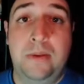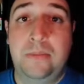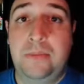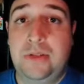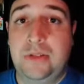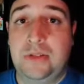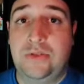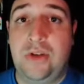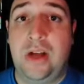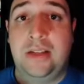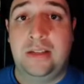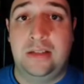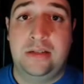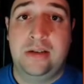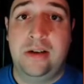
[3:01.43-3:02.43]
we just try
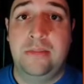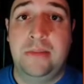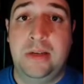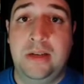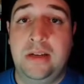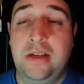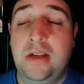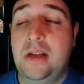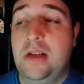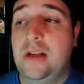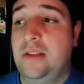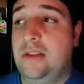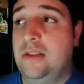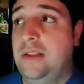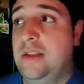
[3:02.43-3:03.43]
to determine
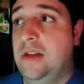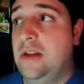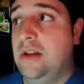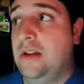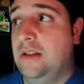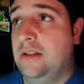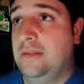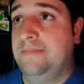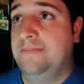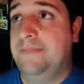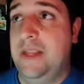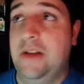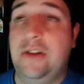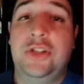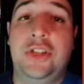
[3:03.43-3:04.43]
their
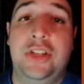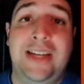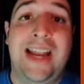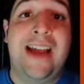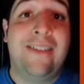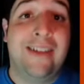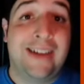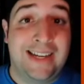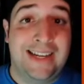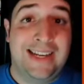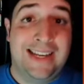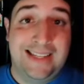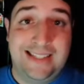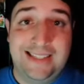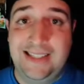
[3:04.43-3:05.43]

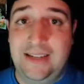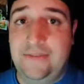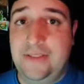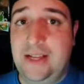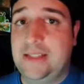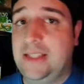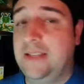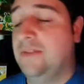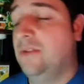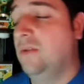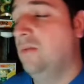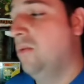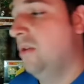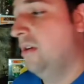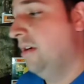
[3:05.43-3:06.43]
genericness, if that's even
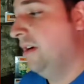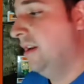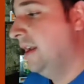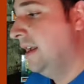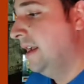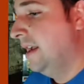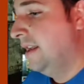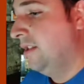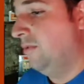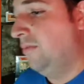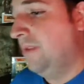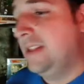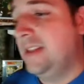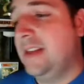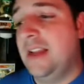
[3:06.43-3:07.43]
a word, the
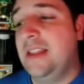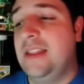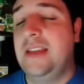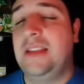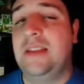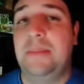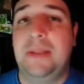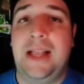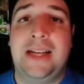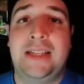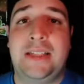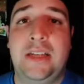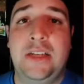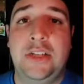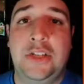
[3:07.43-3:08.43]
reason I think the Black
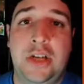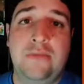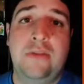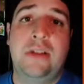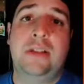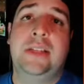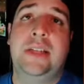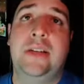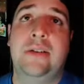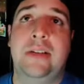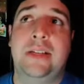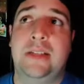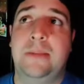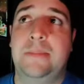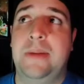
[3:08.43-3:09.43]
Sin Shenron leader
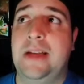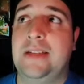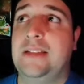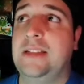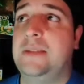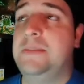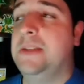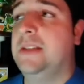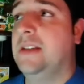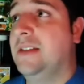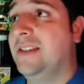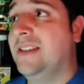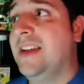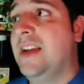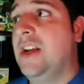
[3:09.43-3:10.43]
is the best is
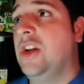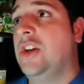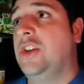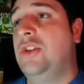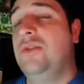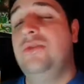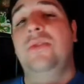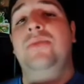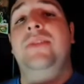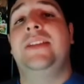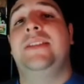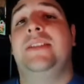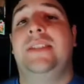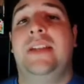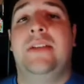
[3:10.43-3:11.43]
because you don't
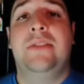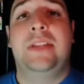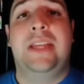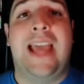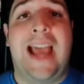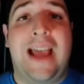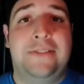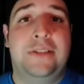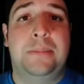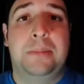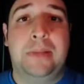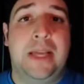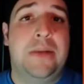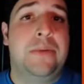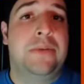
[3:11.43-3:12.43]
necessarily have to
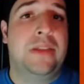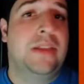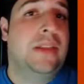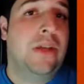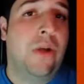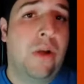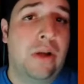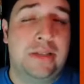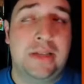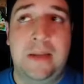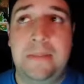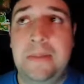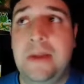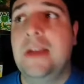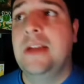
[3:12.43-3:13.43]
play within the
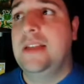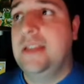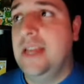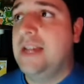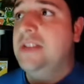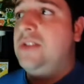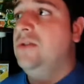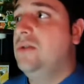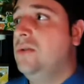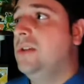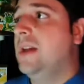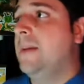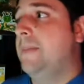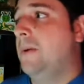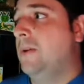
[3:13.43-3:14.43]
archetype. Yes, you do
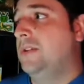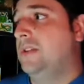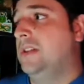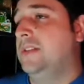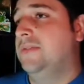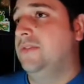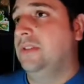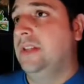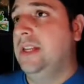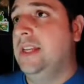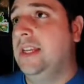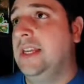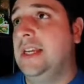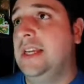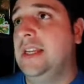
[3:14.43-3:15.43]
get bonuses for
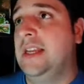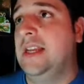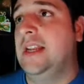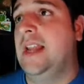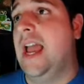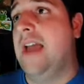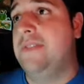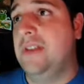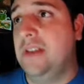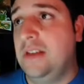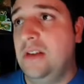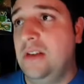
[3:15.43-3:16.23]
leaning in and having,